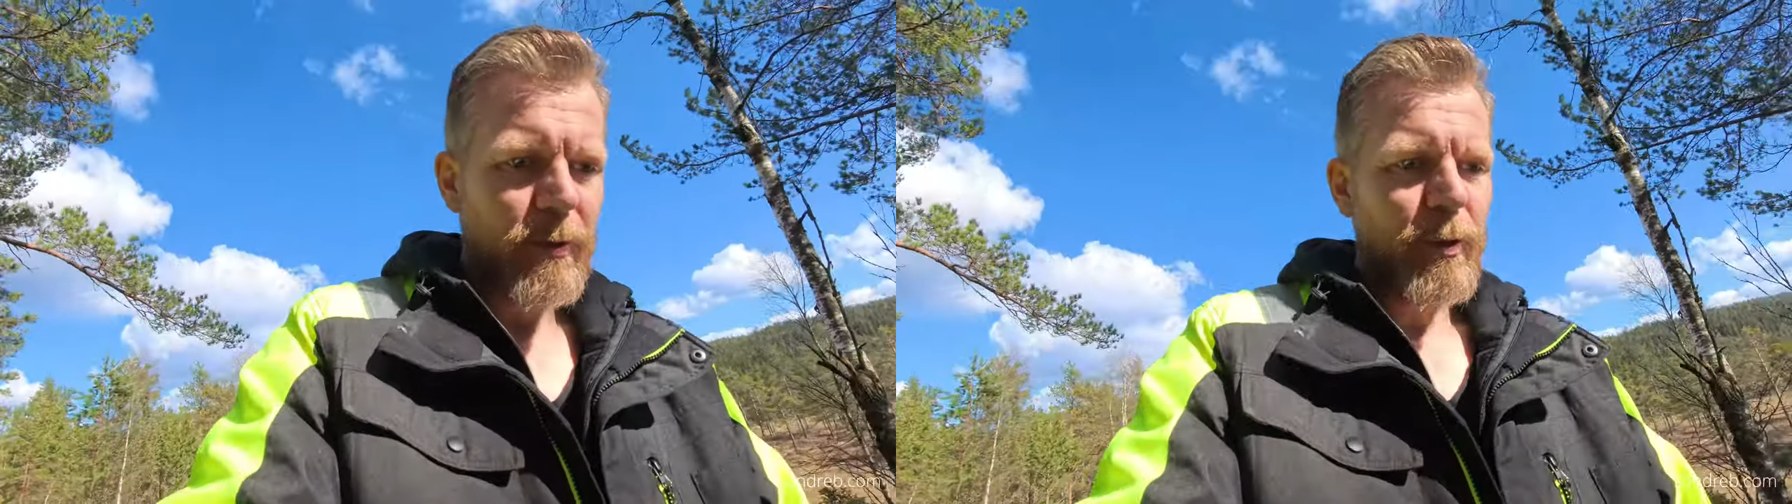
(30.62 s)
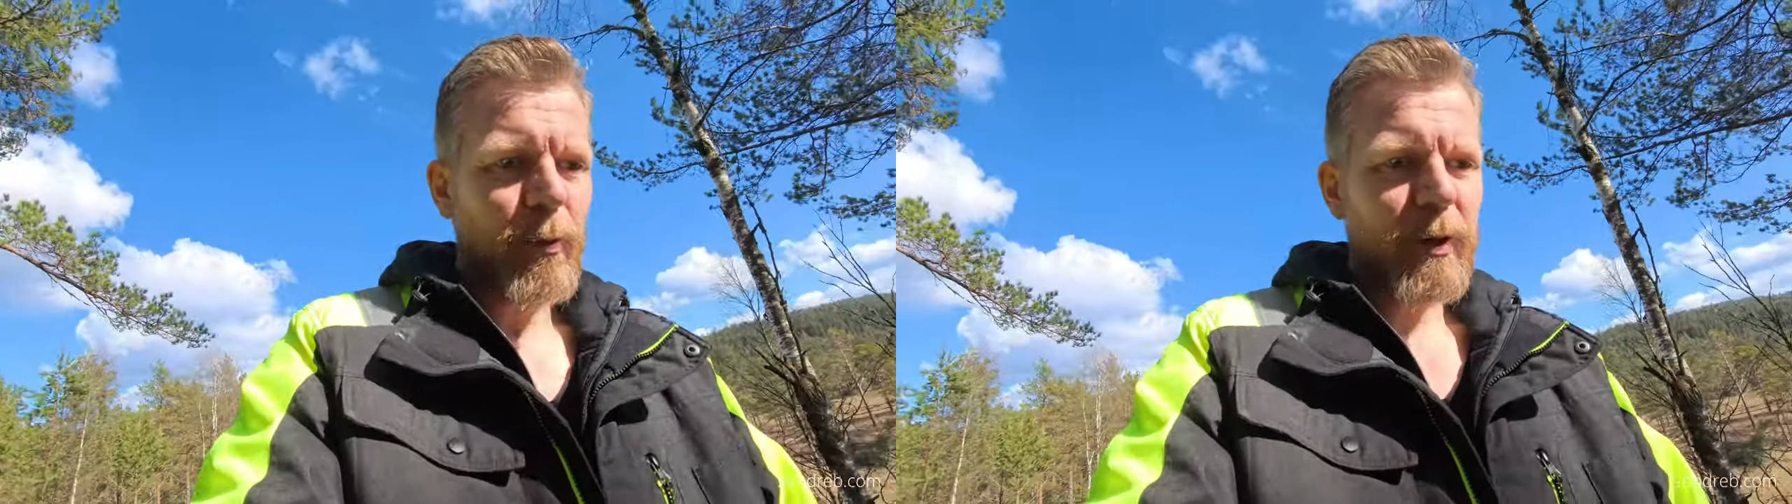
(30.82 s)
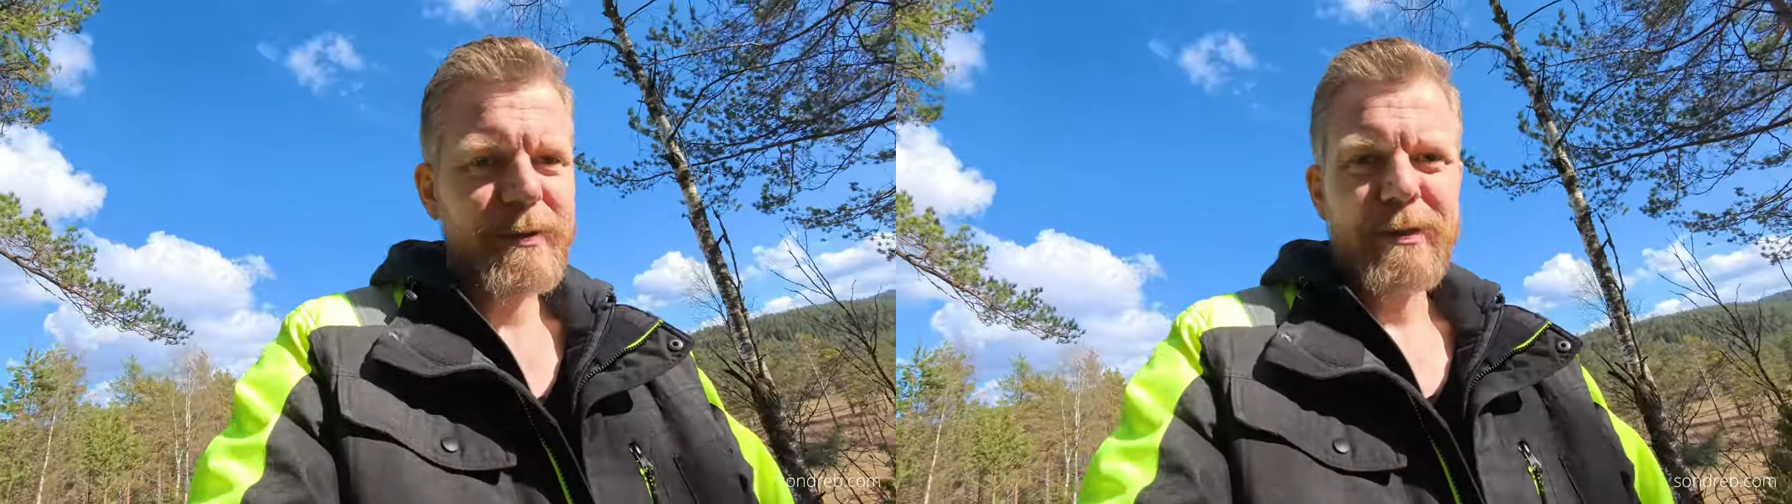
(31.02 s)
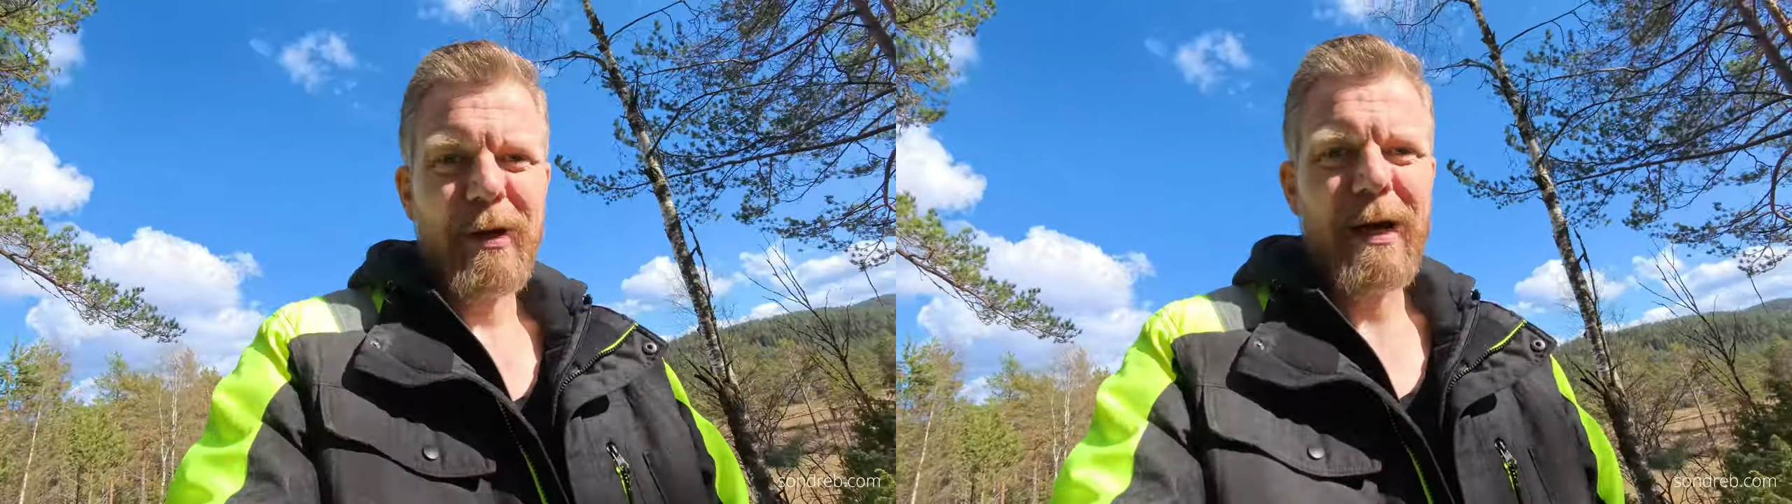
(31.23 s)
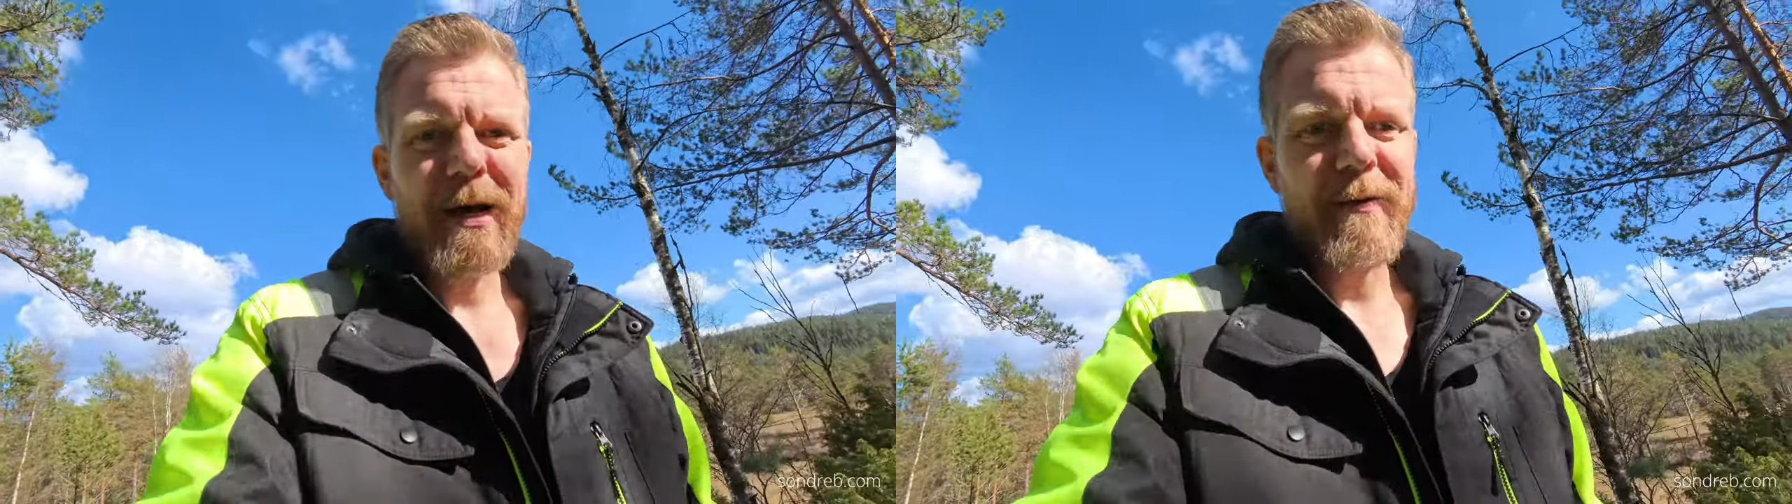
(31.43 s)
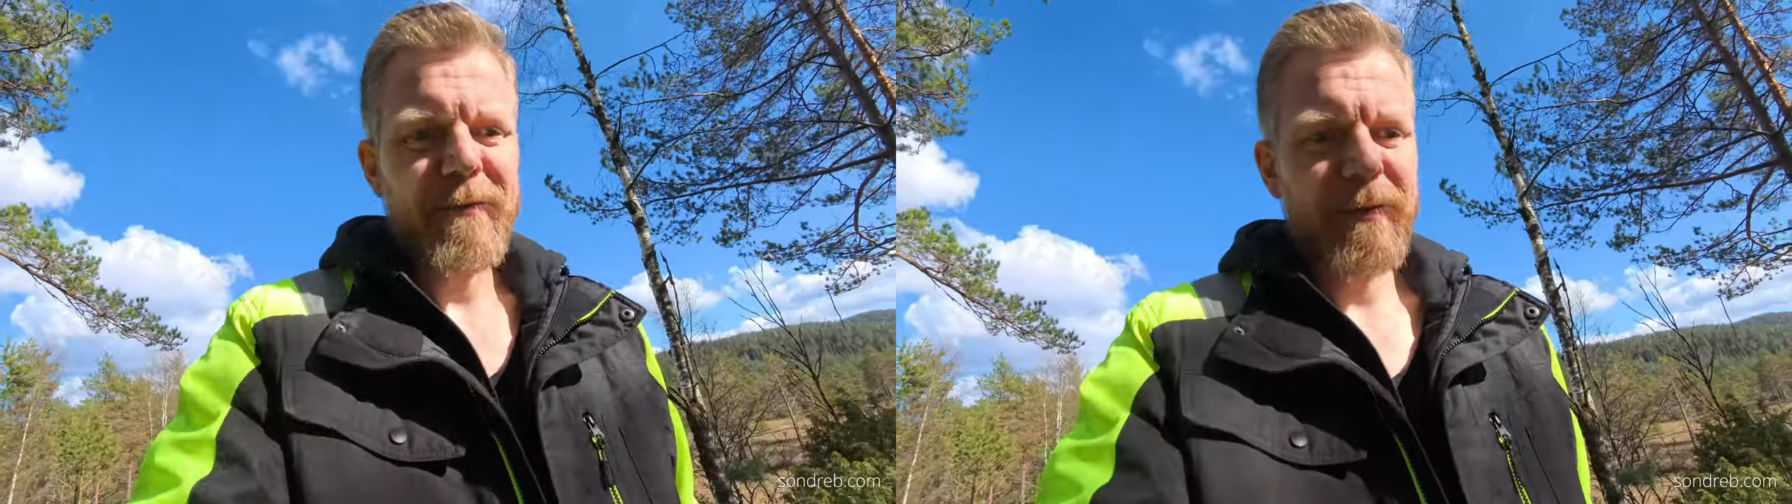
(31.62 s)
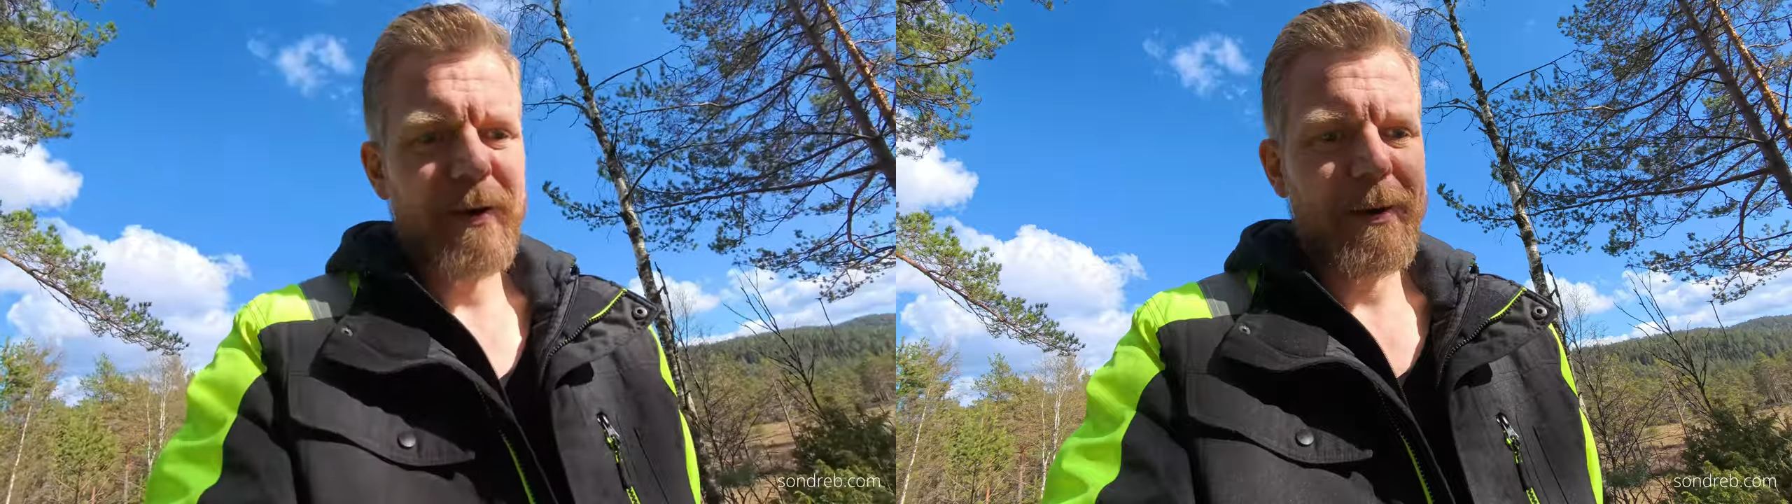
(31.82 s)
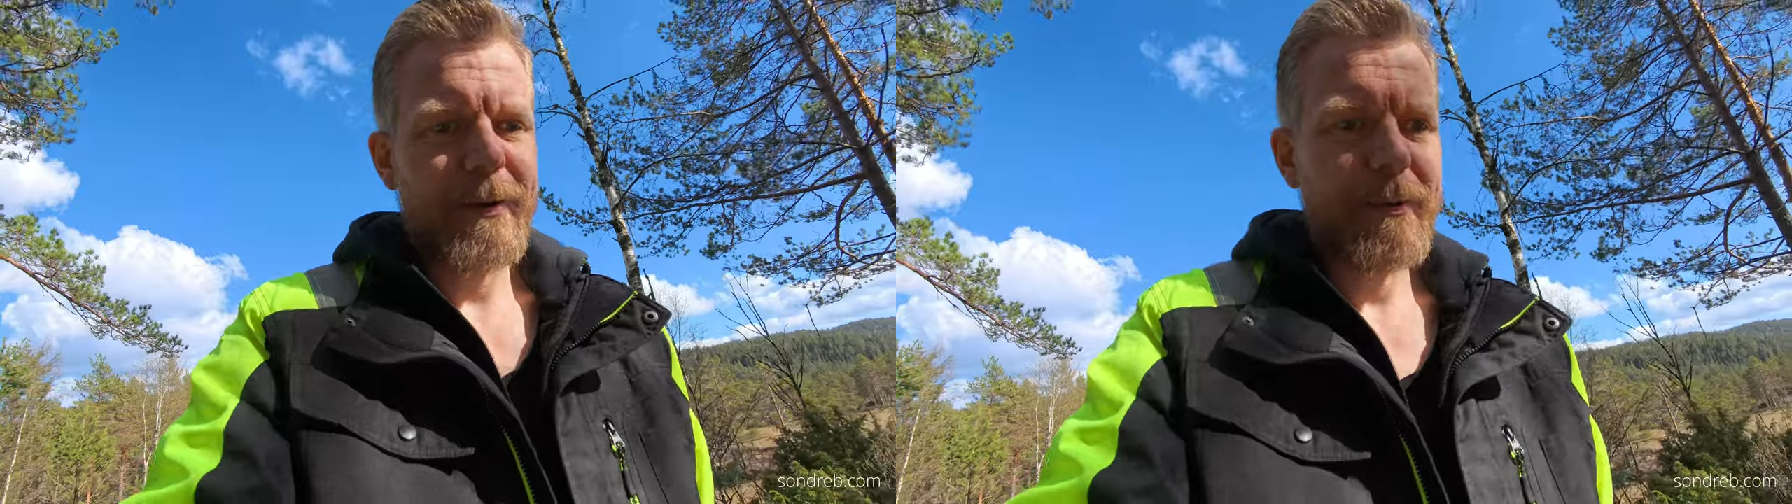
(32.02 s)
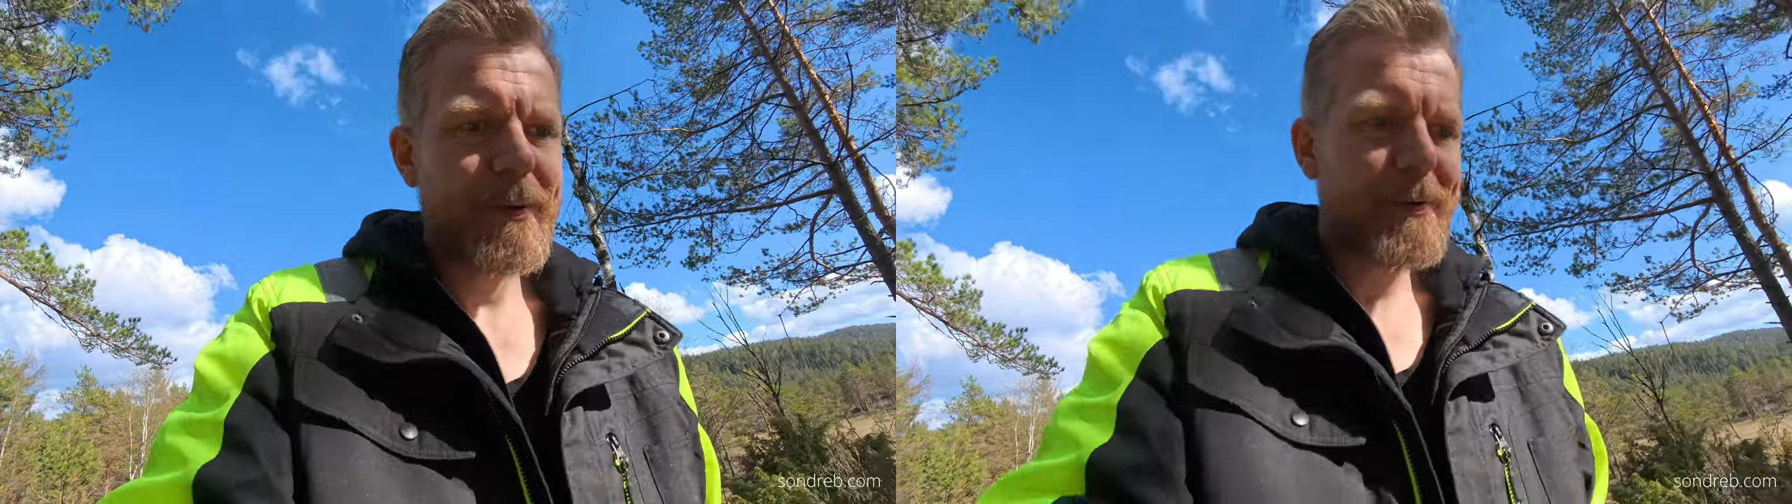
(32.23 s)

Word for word: do you want to have uh,